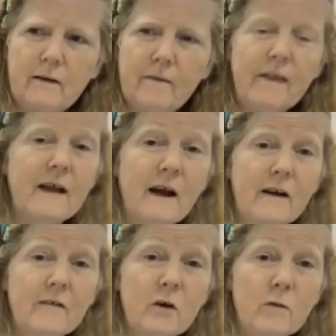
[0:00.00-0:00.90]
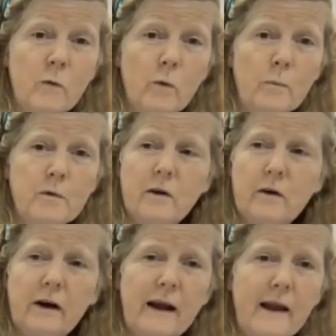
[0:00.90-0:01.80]
they kind of conform to
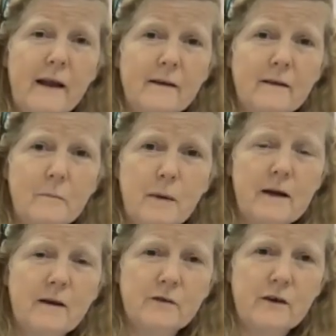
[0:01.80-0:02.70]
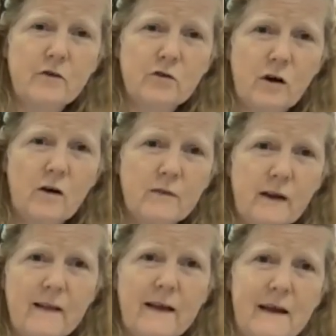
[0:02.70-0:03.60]
your hand because they're soft
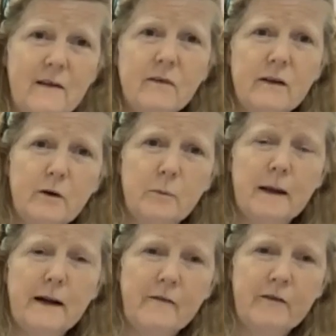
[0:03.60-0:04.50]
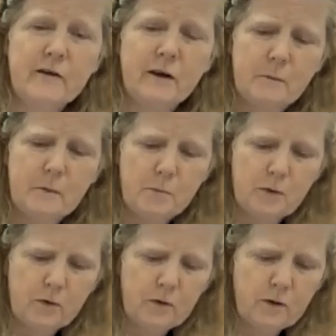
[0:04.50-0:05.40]
and they give a little bit every time you
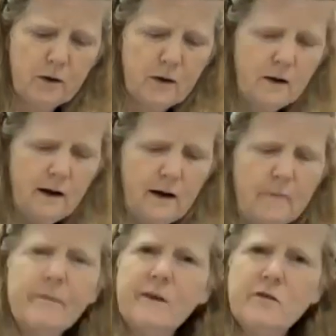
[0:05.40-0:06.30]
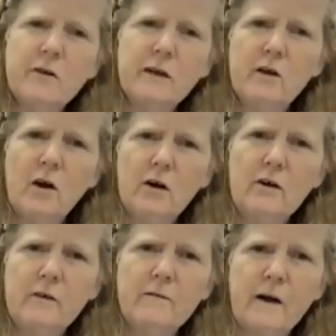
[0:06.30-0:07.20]
pull. These are a little harder
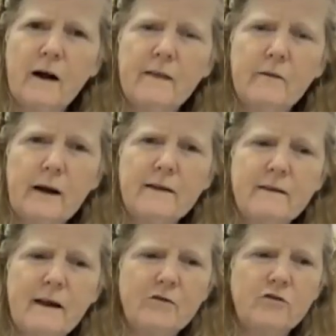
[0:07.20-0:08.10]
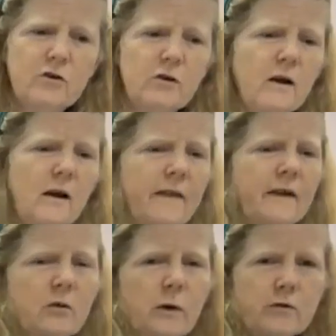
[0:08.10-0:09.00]
to find the right texture.
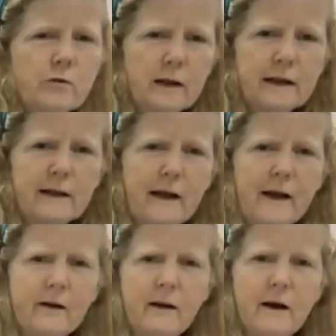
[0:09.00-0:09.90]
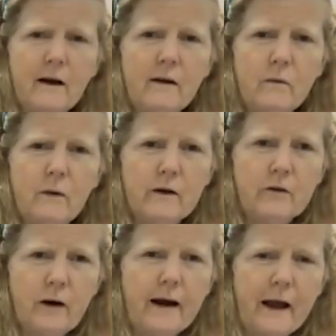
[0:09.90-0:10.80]
That's why I was really glad when
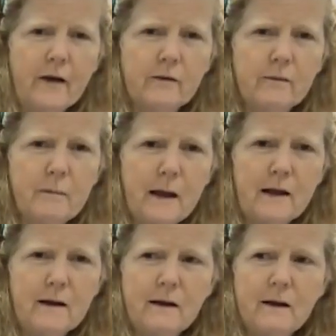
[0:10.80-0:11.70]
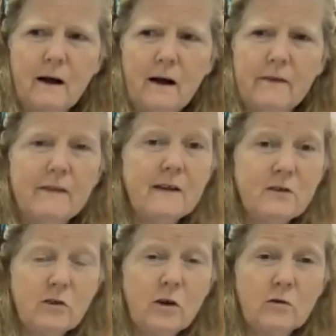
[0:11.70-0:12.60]
Greyhound made these
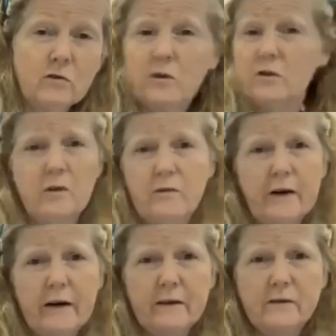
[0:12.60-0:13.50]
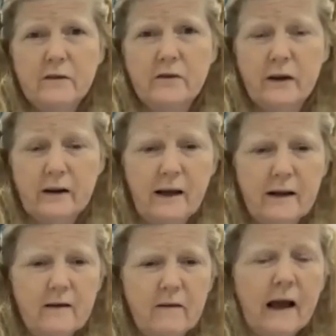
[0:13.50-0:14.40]
stones, because they're very consistent
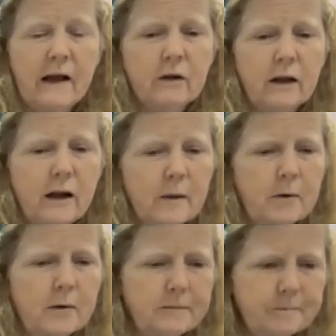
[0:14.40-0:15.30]
and reliable.